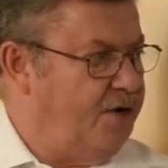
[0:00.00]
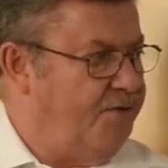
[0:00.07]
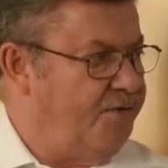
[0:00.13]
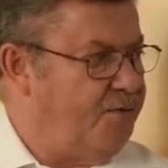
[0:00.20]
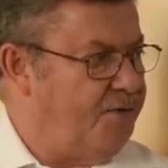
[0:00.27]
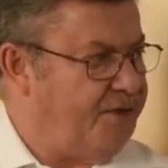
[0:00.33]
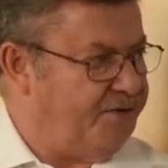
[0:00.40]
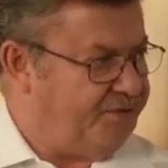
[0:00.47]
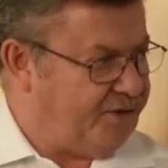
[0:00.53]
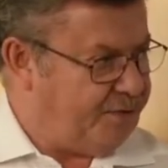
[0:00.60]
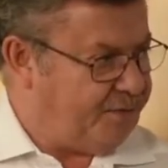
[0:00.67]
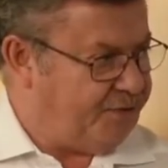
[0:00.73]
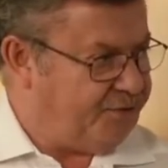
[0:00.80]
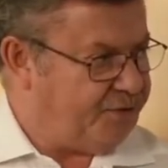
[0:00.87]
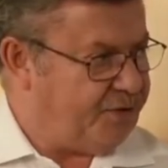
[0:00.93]
For this
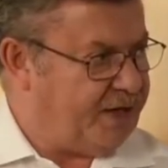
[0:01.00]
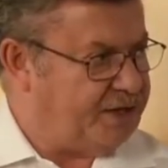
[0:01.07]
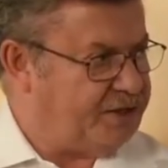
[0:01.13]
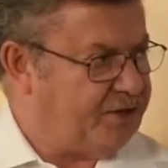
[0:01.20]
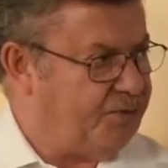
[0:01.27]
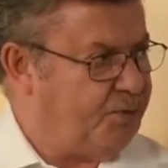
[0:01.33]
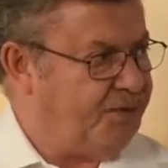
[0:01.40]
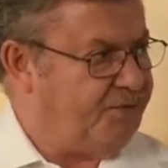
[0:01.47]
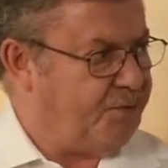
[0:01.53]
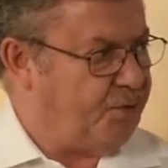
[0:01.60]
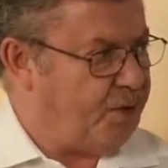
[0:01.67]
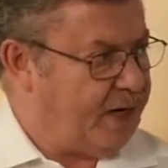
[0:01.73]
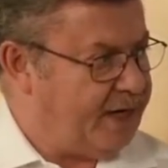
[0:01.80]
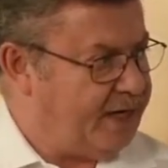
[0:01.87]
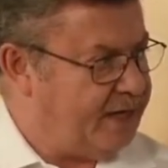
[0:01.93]
demonstration, we've
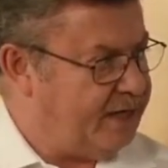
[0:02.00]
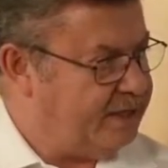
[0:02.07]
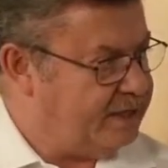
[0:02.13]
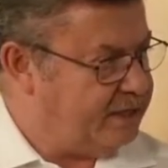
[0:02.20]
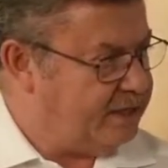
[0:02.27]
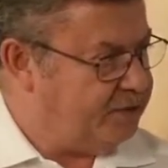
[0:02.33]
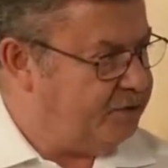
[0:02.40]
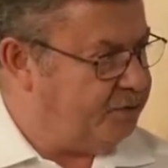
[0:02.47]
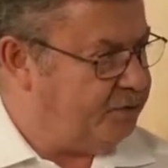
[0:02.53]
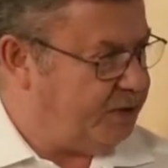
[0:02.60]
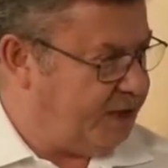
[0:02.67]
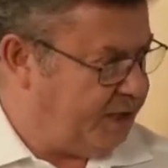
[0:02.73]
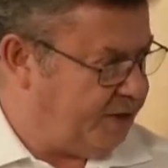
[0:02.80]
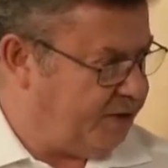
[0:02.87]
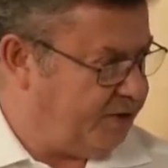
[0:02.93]
created a signal
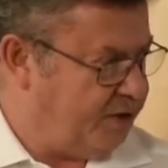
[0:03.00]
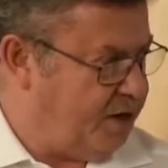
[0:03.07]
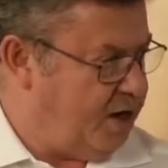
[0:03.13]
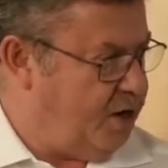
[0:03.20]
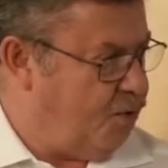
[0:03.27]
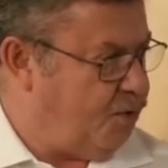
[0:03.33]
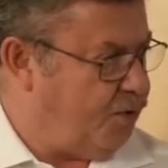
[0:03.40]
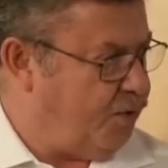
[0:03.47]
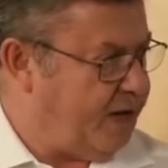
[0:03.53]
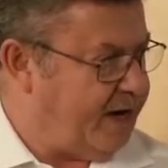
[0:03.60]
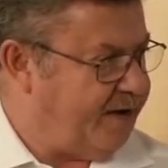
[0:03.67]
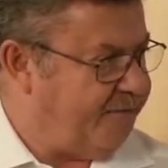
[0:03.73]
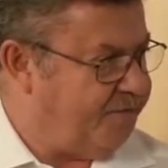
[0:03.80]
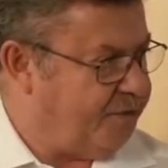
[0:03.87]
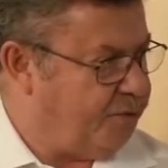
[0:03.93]
here where we
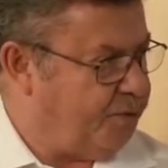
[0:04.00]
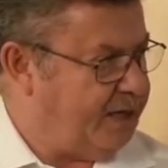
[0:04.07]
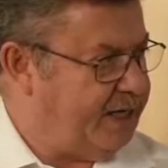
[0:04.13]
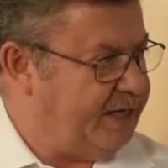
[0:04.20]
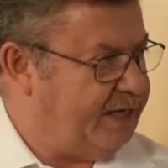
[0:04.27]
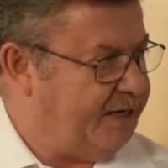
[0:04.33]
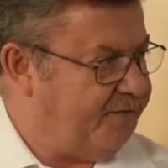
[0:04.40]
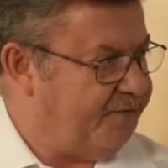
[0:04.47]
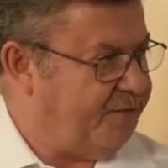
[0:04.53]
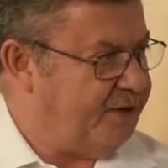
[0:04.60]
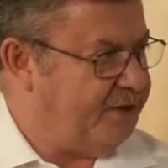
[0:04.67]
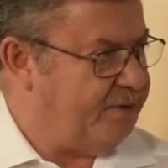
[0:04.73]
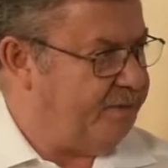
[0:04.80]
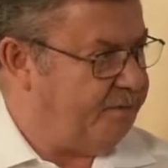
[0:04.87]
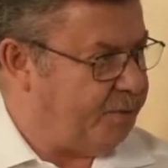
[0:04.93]
have three
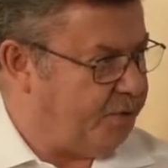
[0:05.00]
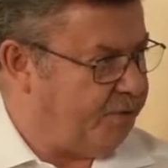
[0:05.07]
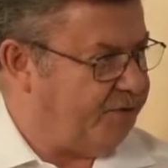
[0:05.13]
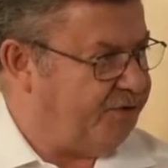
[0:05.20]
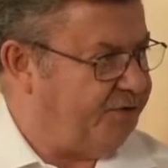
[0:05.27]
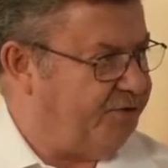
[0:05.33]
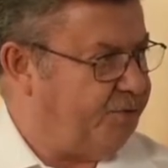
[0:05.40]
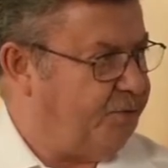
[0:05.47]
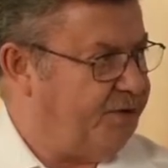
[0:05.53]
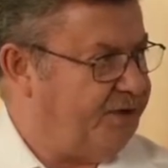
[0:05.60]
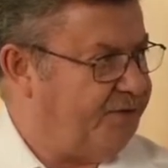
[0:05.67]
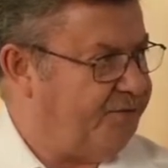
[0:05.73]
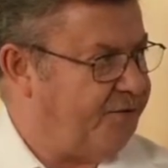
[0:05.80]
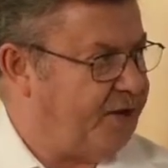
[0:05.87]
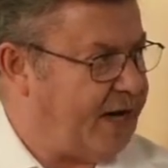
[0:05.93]
different pulses with
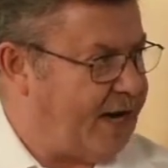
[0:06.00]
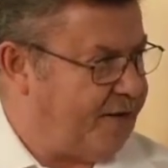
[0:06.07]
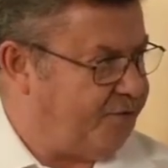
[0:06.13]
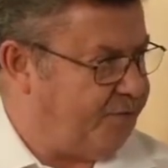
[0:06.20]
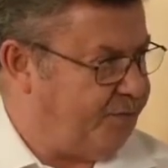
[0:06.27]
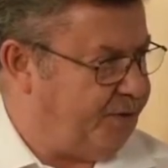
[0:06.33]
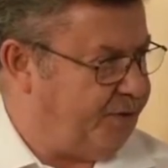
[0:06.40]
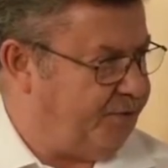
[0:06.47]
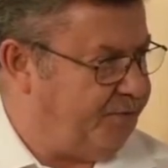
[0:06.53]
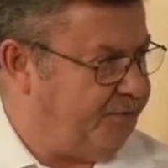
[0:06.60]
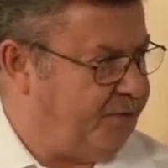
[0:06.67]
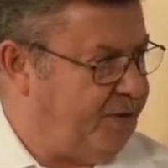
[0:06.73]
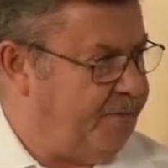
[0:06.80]
different attributes,